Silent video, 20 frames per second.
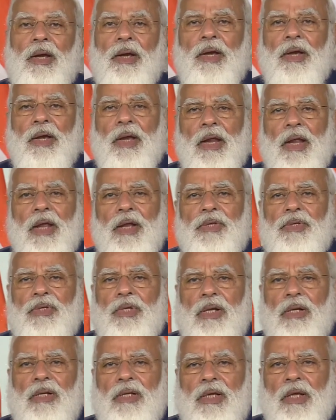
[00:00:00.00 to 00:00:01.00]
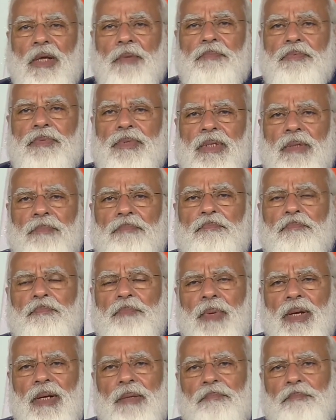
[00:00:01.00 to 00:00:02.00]
Nature keeps
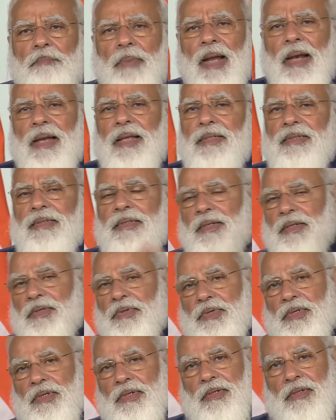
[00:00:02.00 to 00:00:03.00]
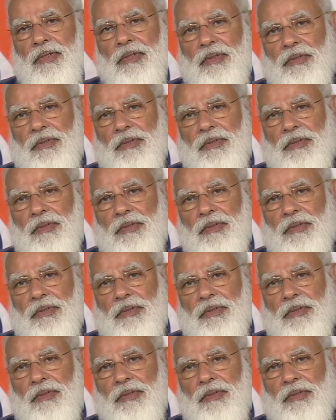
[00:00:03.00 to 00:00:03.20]
simple balance sheet.